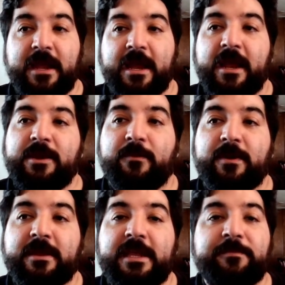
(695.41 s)
and you want
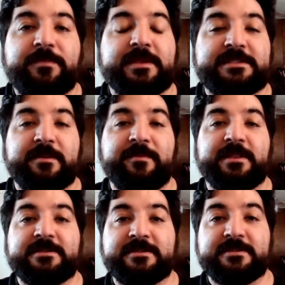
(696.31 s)
to keep the
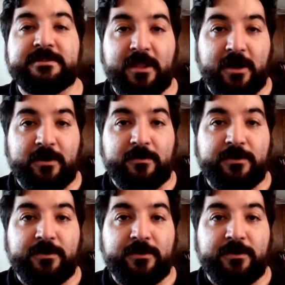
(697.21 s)
stimuluses low.